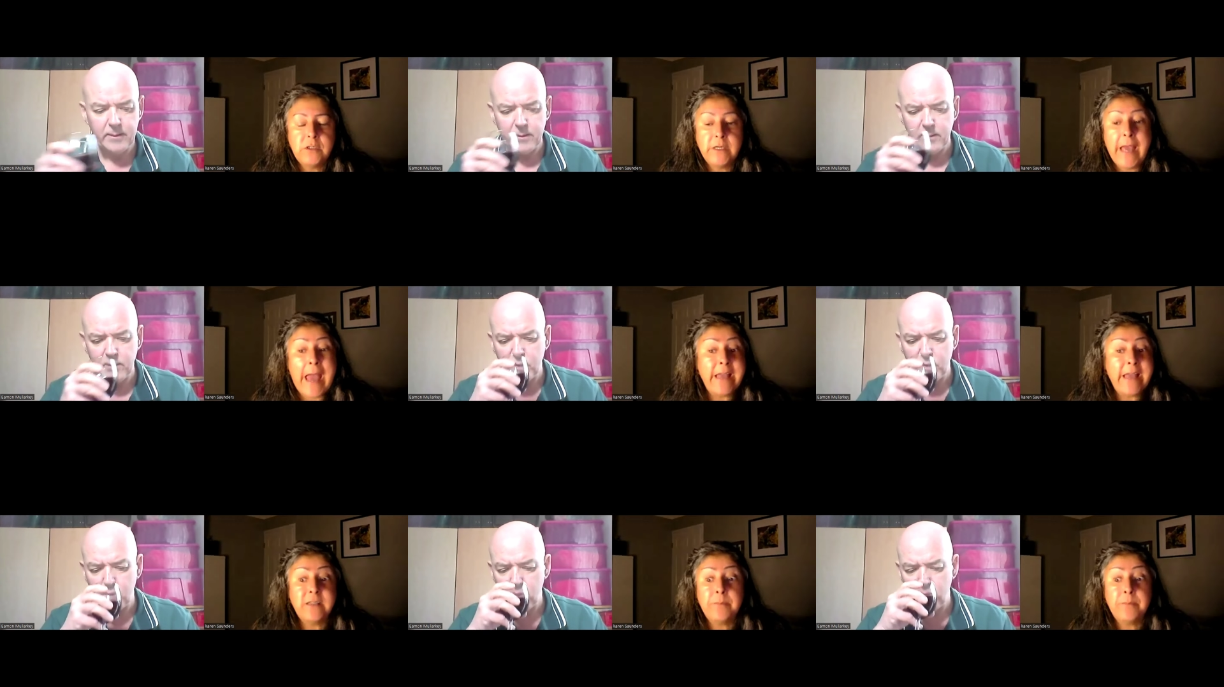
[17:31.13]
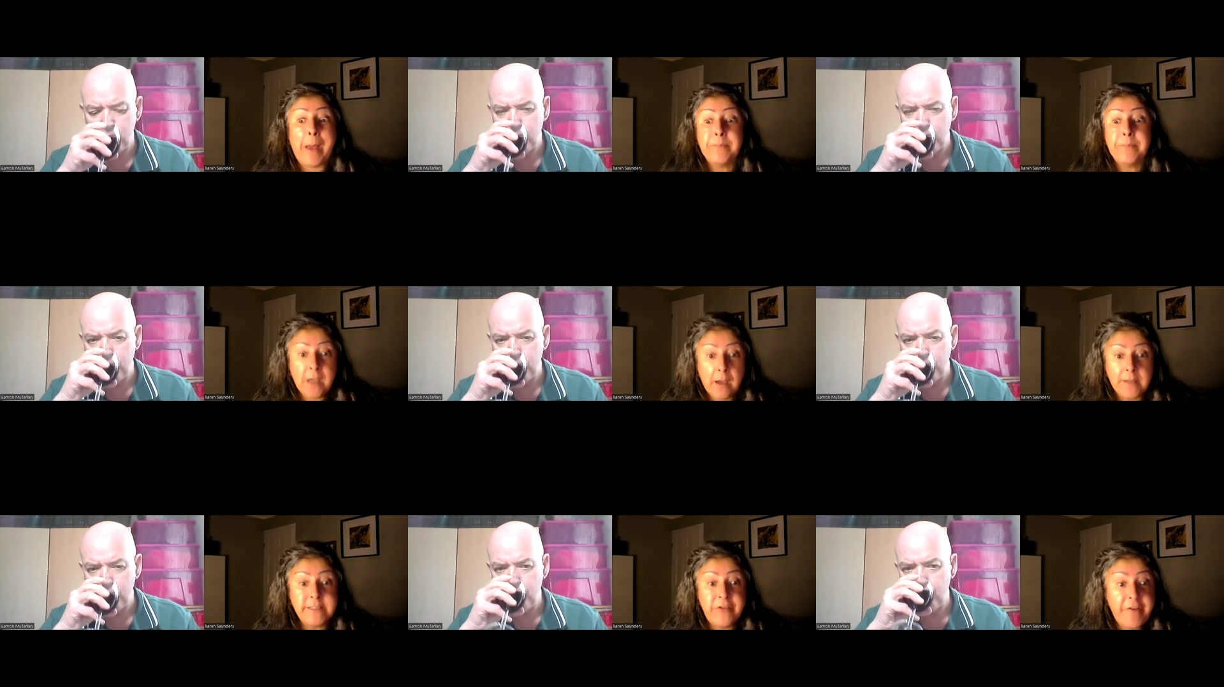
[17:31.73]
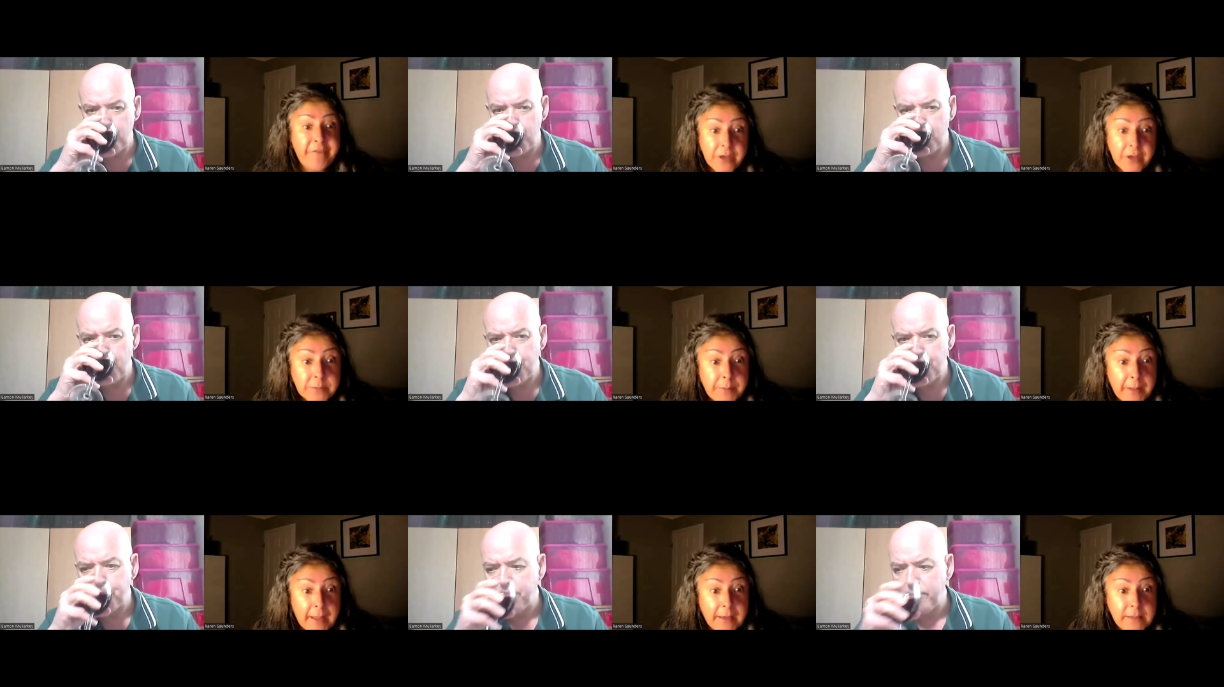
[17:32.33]
Speaker 1: to get baptized in the first
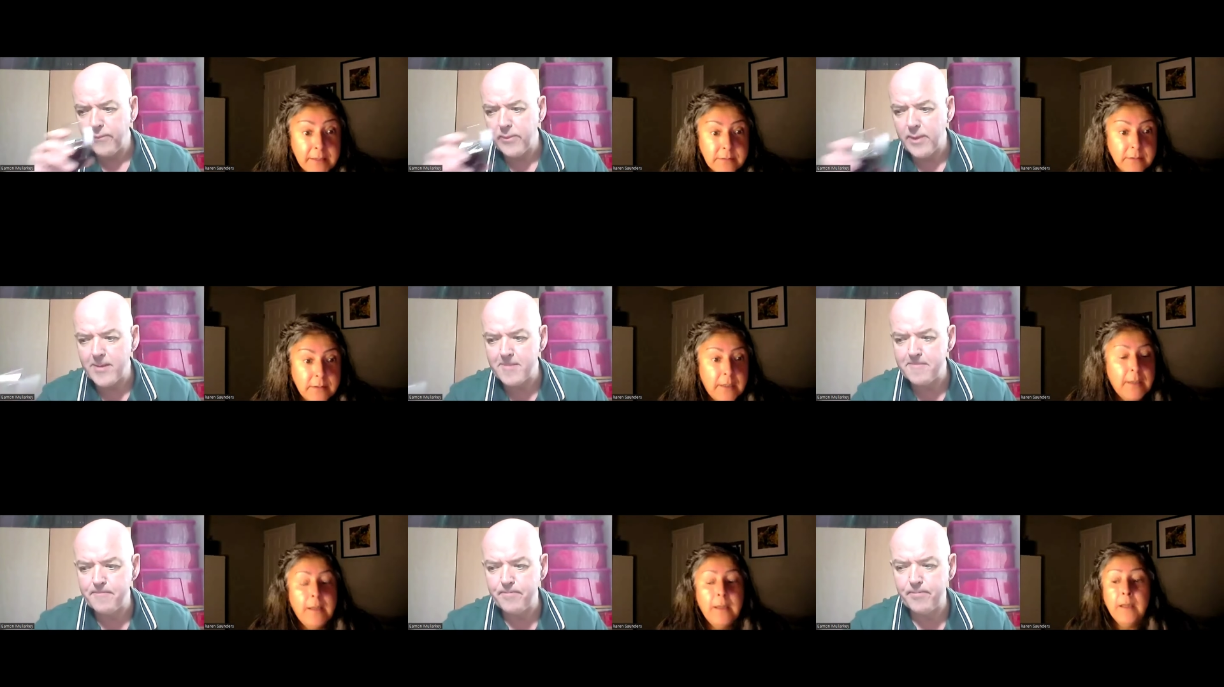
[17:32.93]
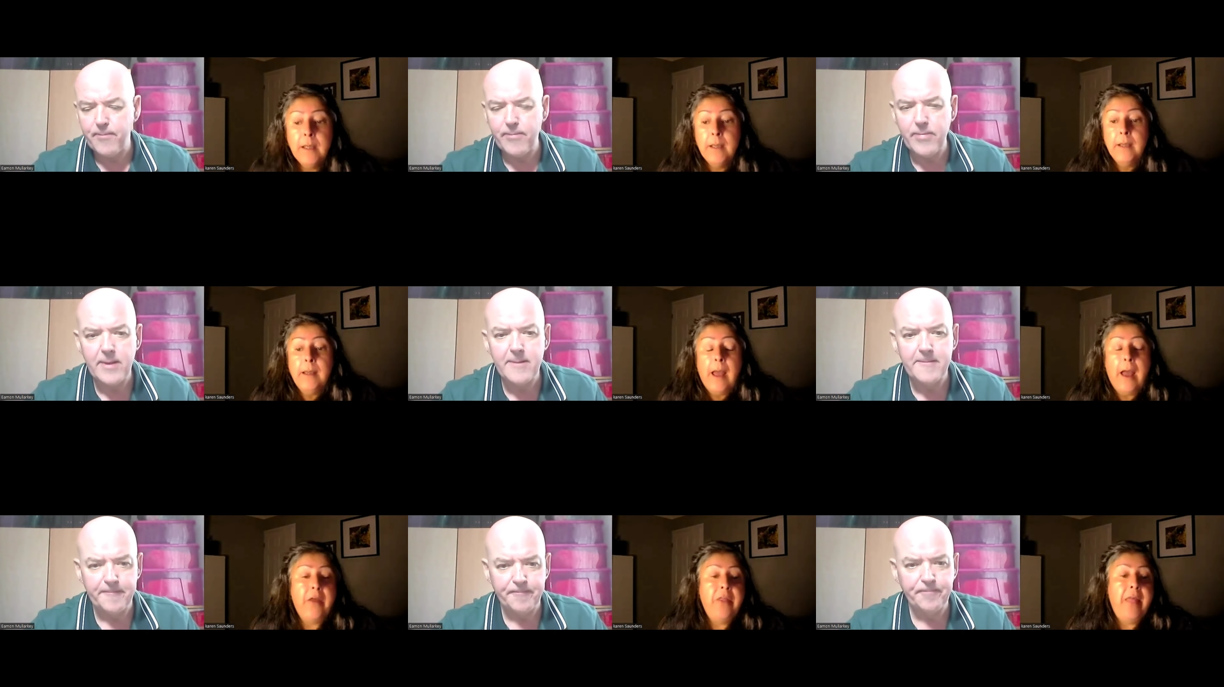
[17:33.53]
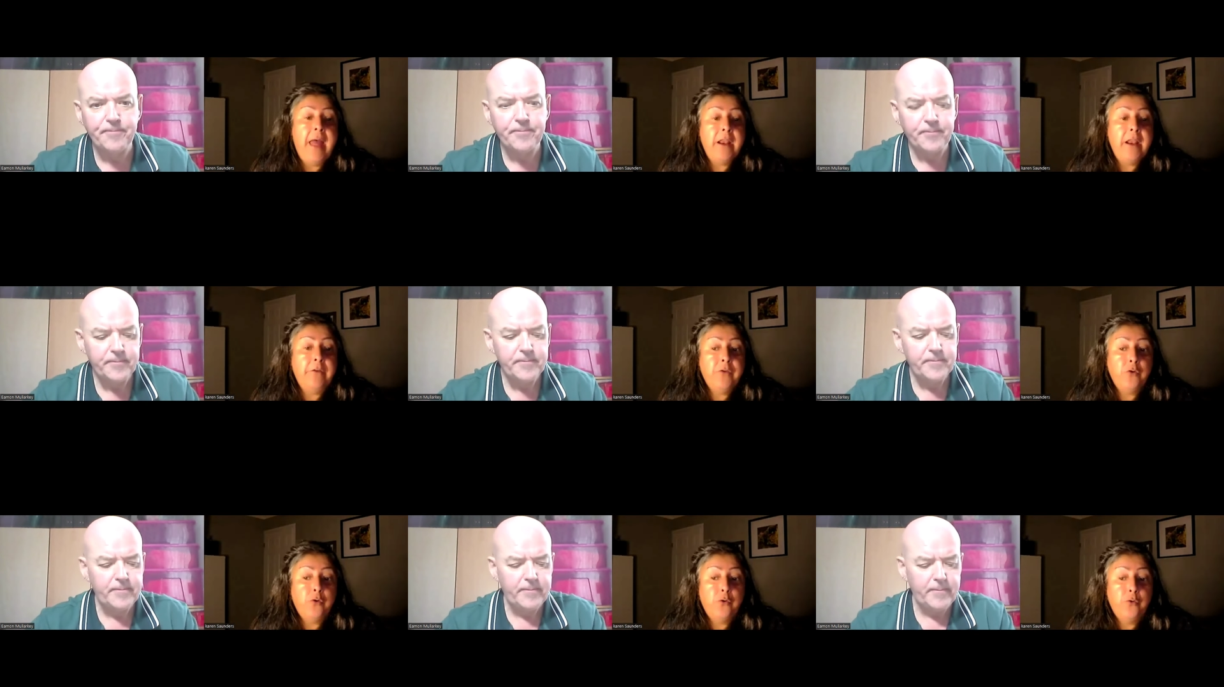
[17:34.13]
place and then of
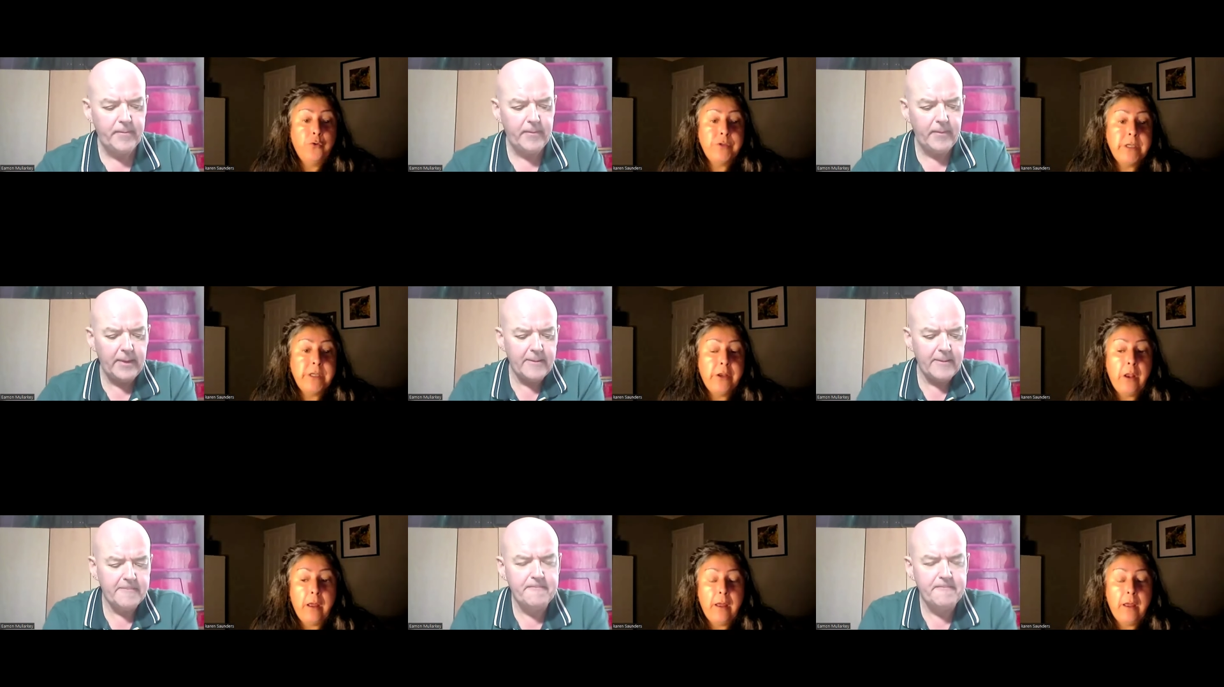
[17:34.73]
course you know